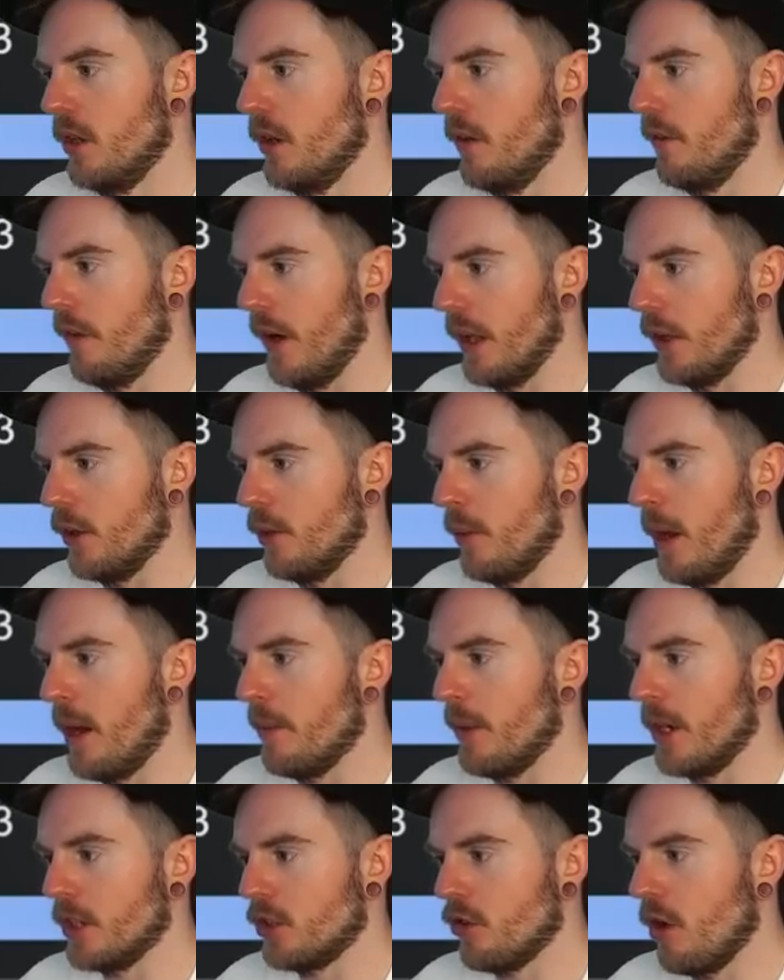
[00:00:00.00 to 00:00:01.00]
value back
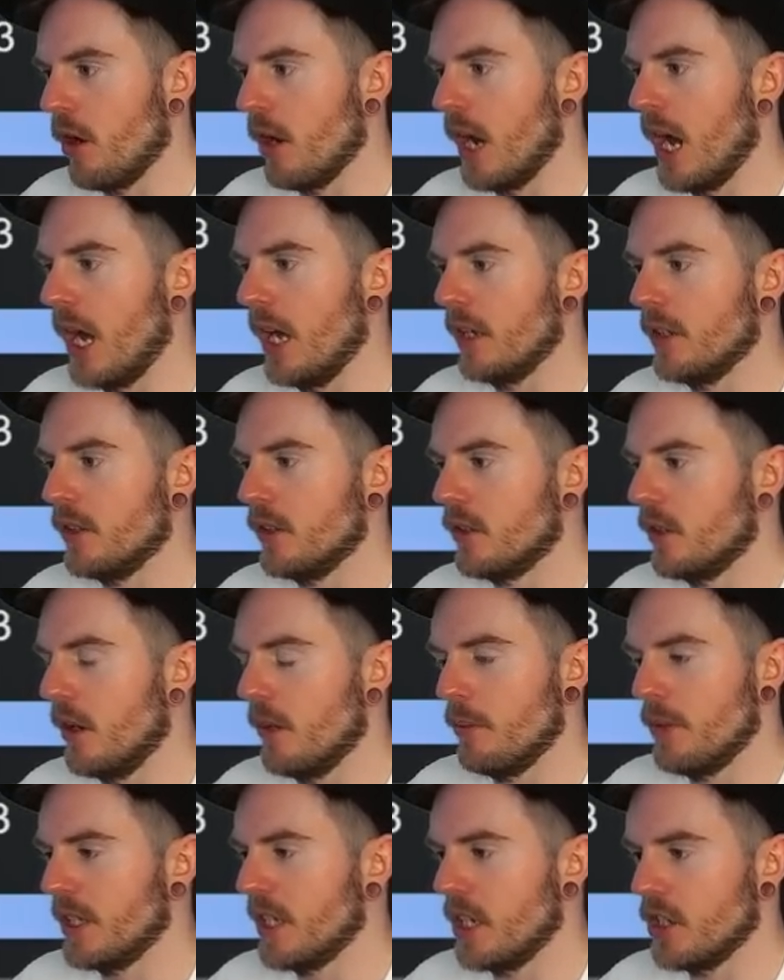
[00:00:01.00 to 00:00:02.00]
my stronger hands
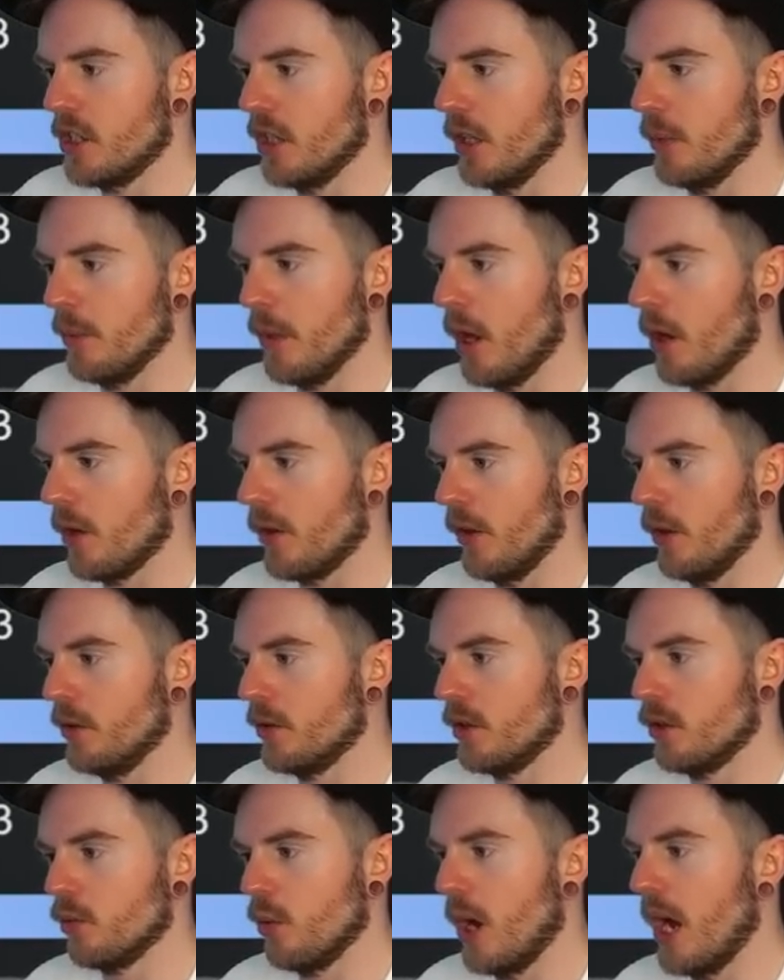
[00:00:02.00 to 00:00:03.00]
and potentially block those
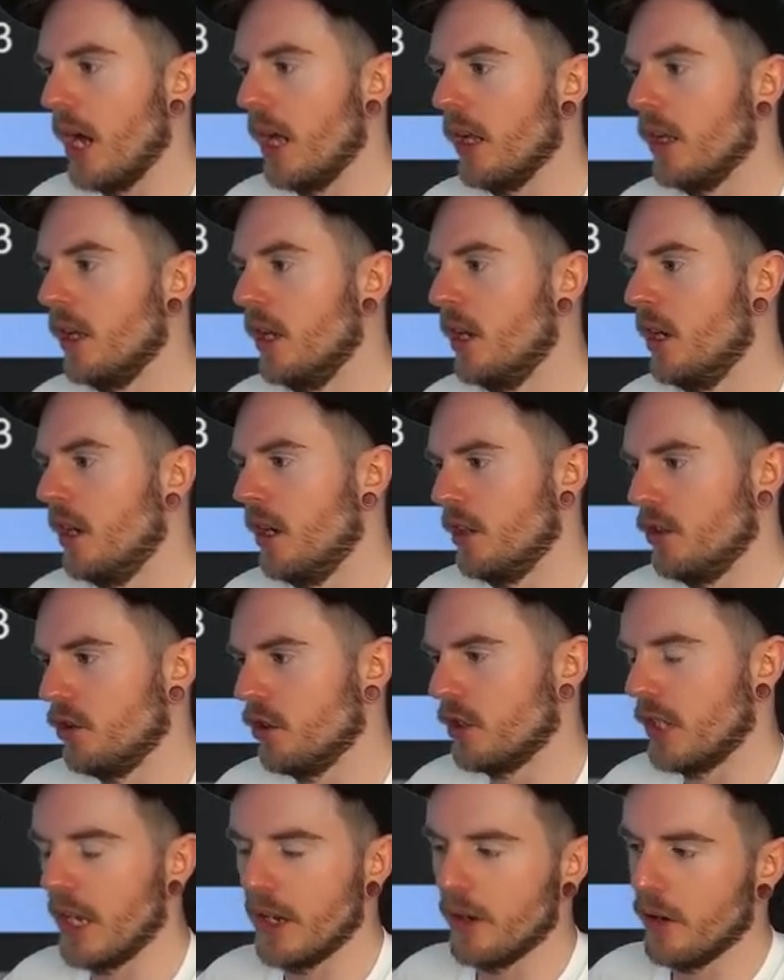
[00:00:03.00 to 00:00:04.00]
as well and
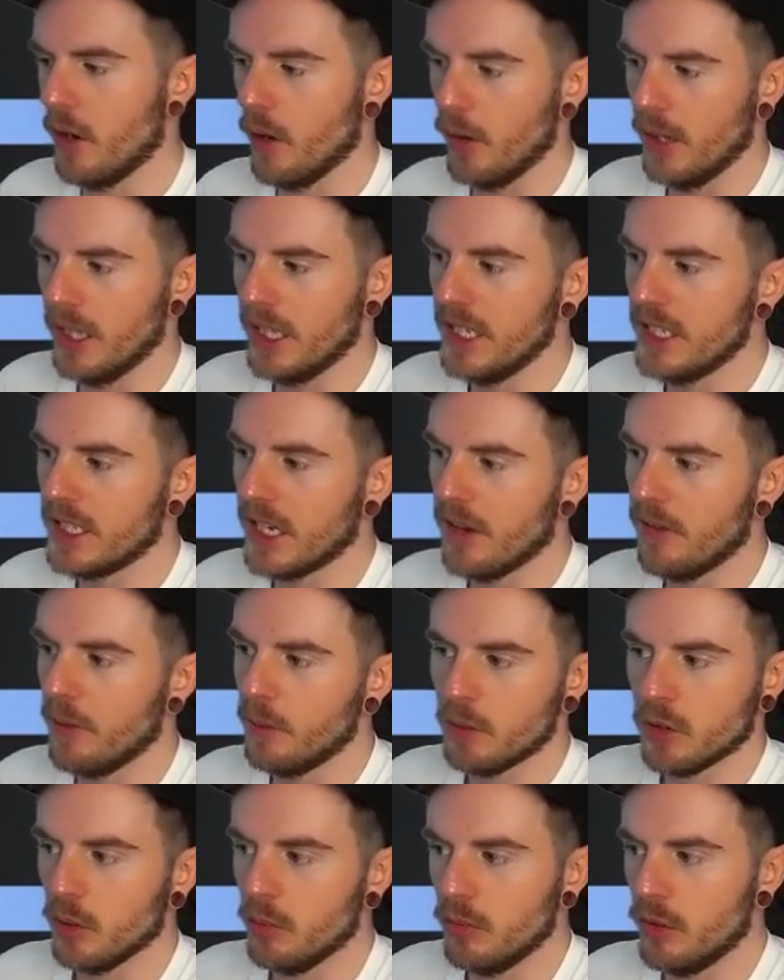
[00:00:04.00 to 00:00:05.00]
just I don't know at least give him
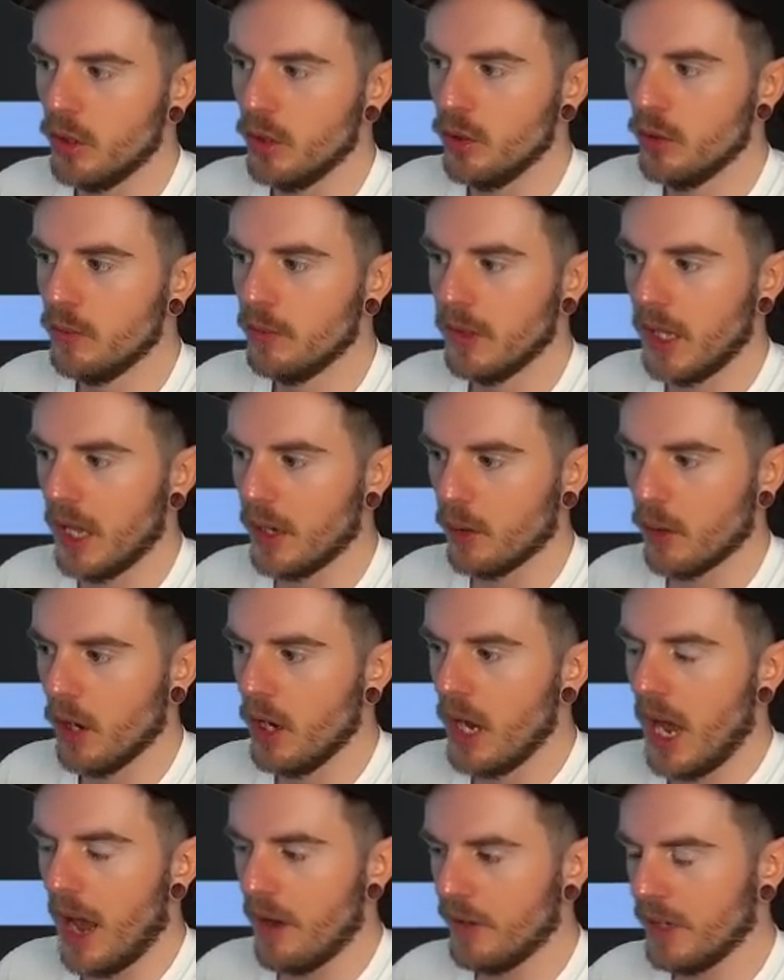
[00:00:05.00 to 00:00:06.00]
some room like
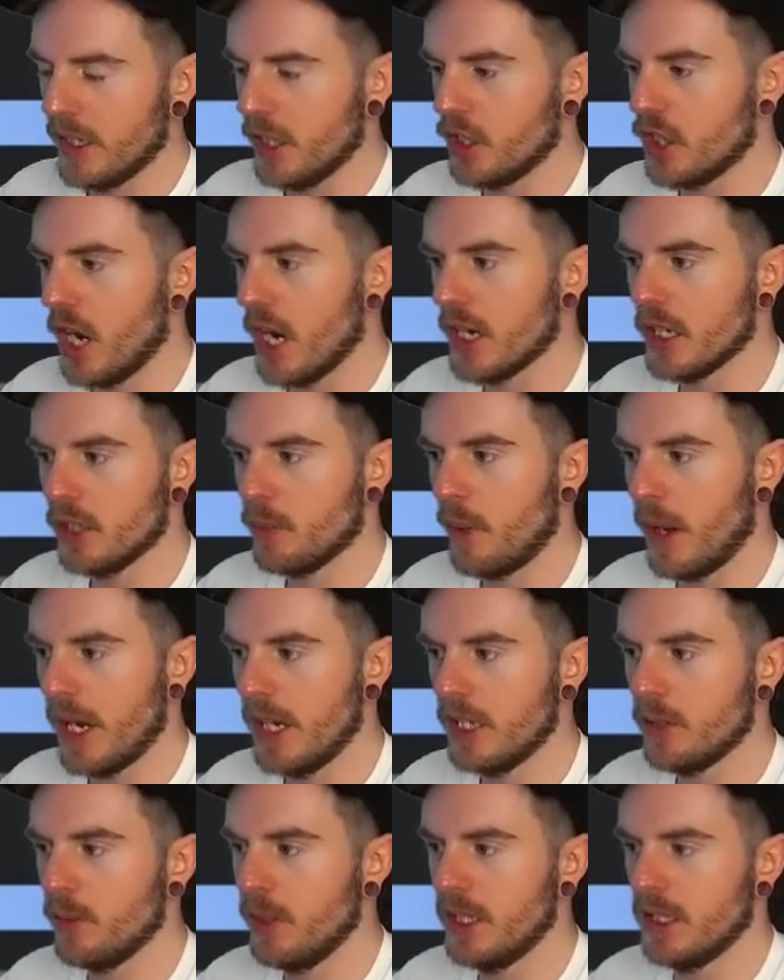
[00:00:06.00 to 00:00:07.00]
having the jack of
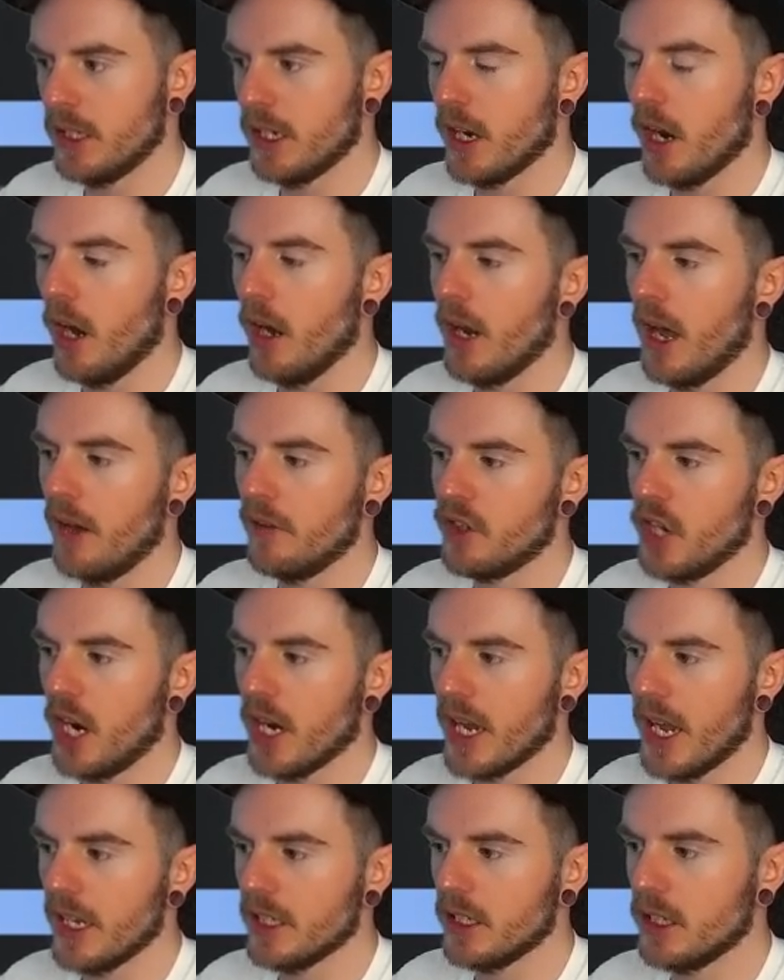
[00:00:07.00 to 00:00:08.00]
spades means he can't have
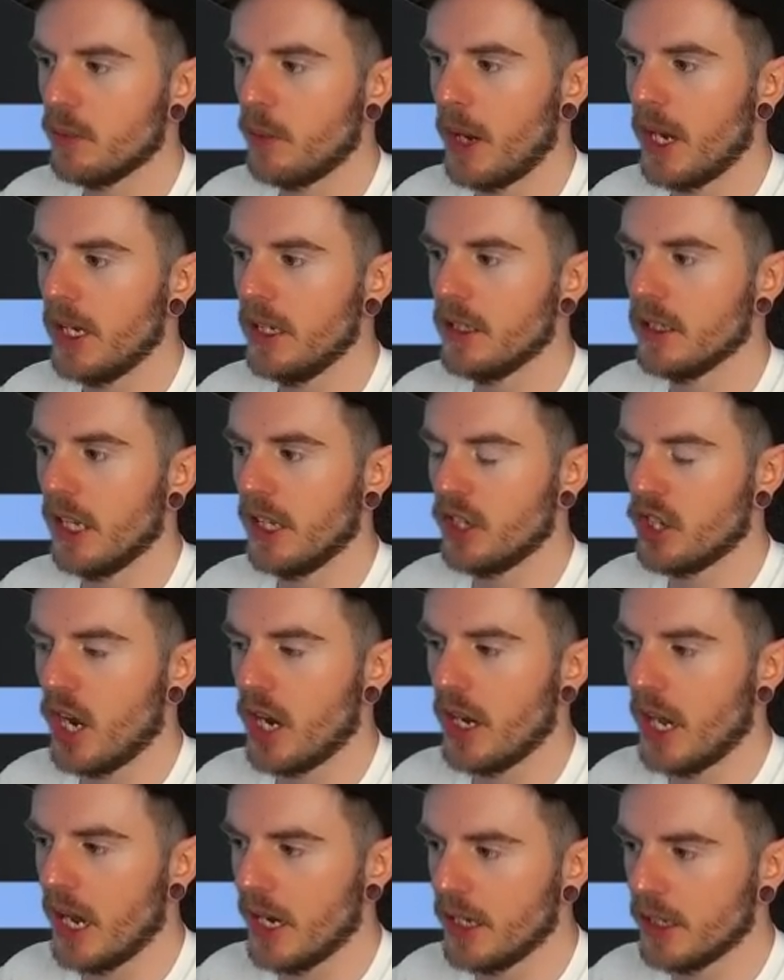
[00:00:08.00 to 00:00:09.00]
jack x of spades like jack
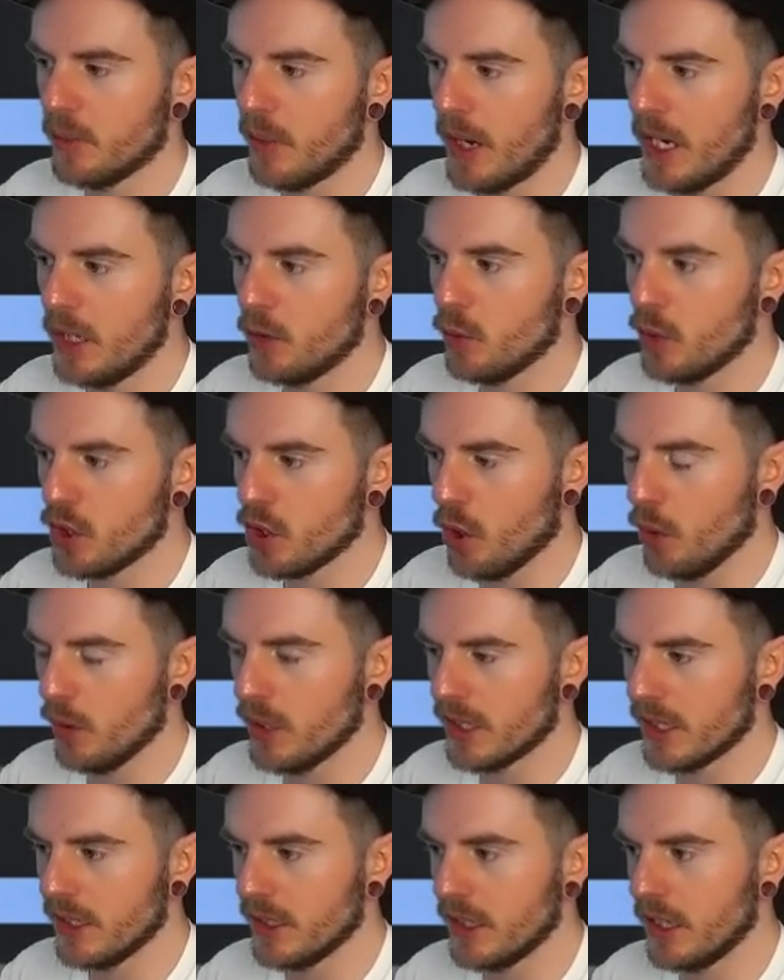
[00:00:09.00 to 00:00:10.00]
nine of spades which always
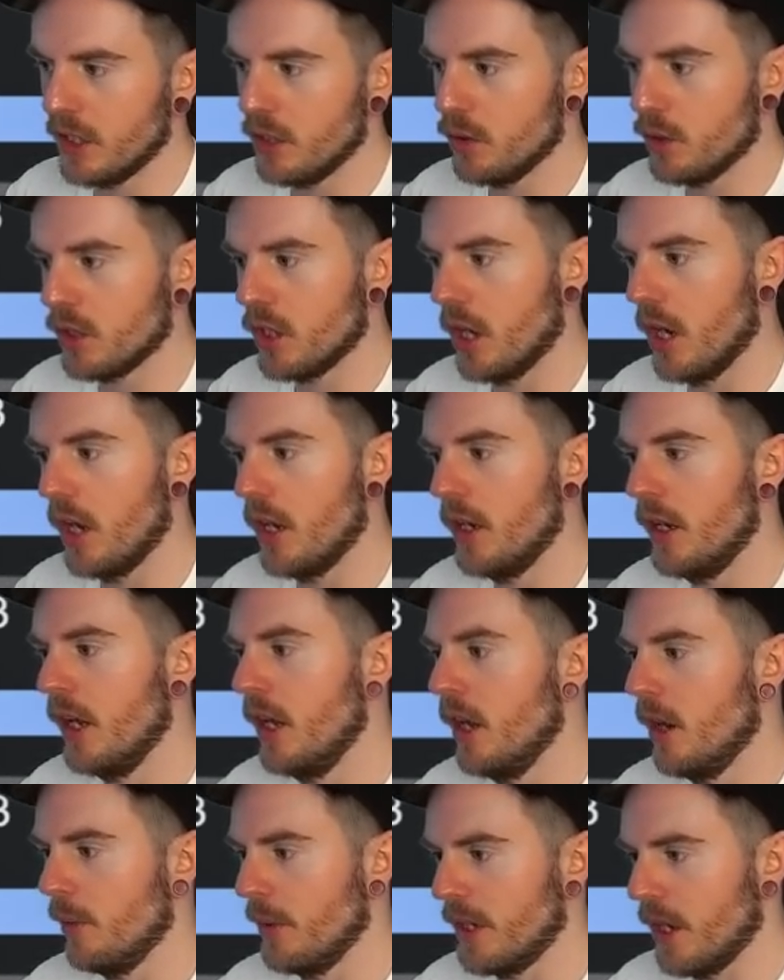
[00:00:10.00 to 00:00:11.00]
continues turn
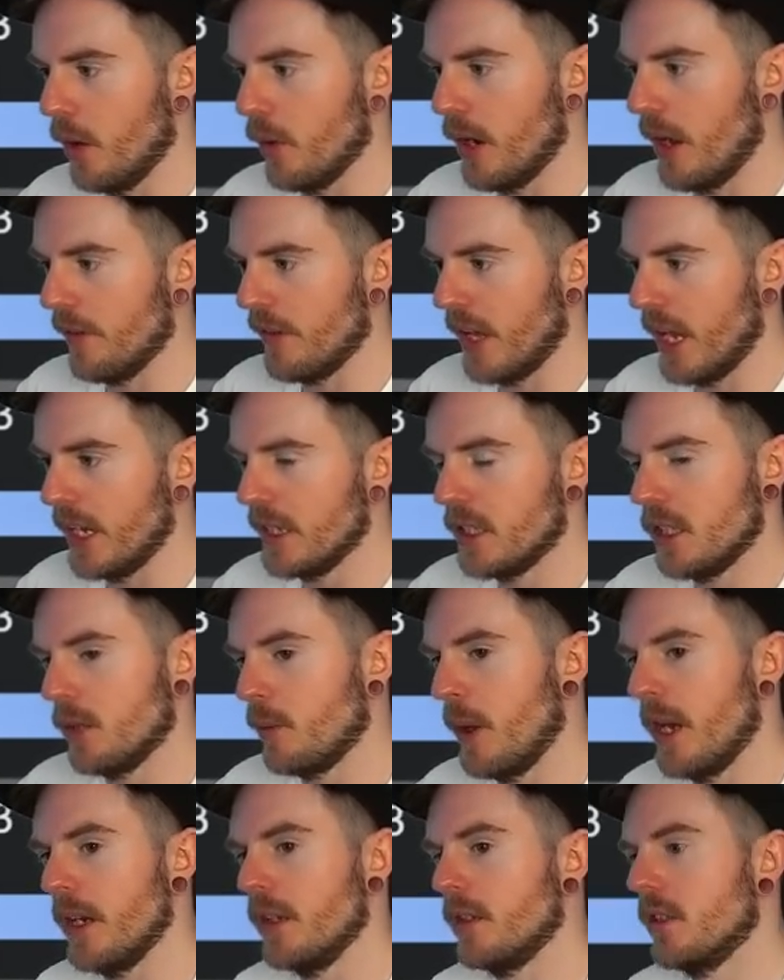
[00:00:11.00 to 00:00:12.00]
and we don't have the ace of
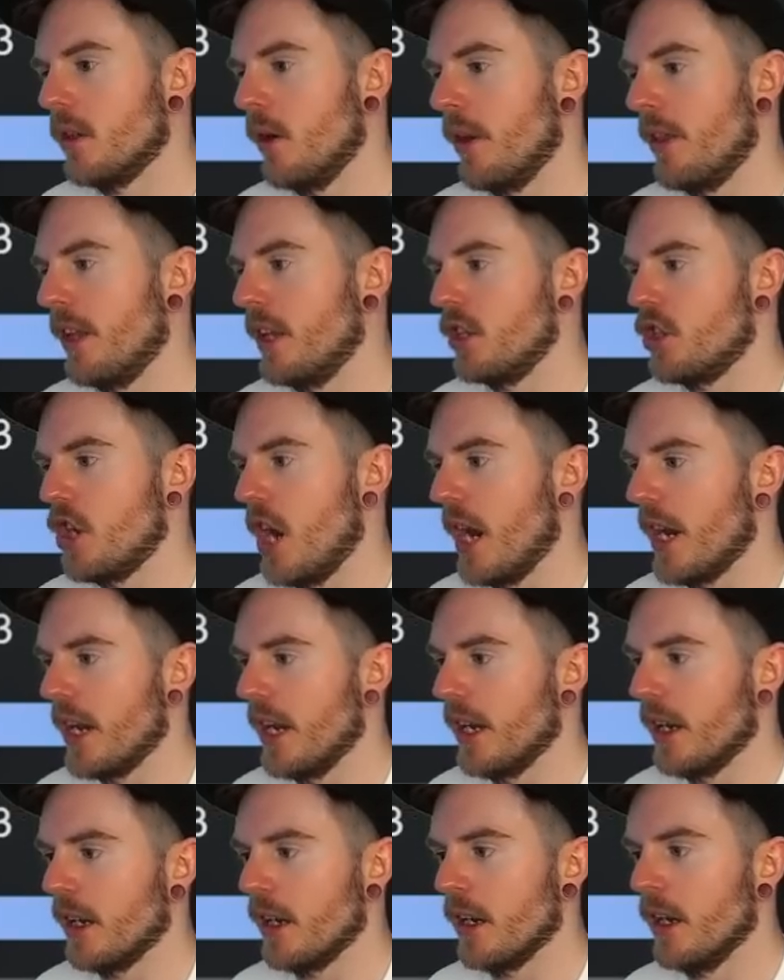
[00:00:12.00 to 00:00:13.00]
spades so I think
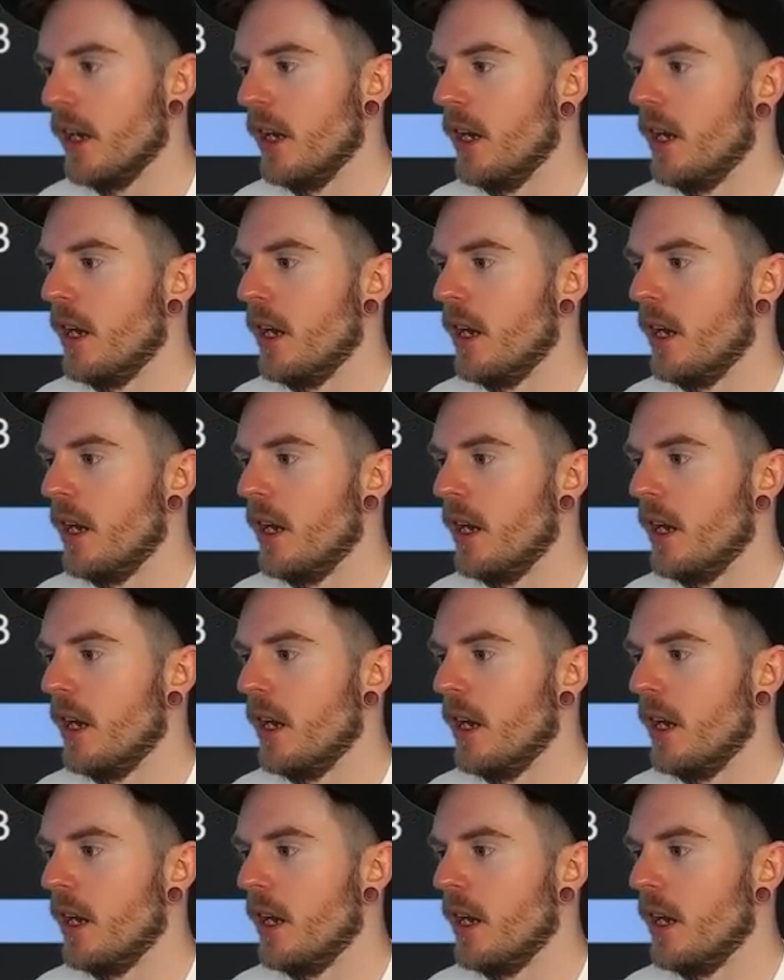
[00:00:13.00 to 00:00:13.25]
checking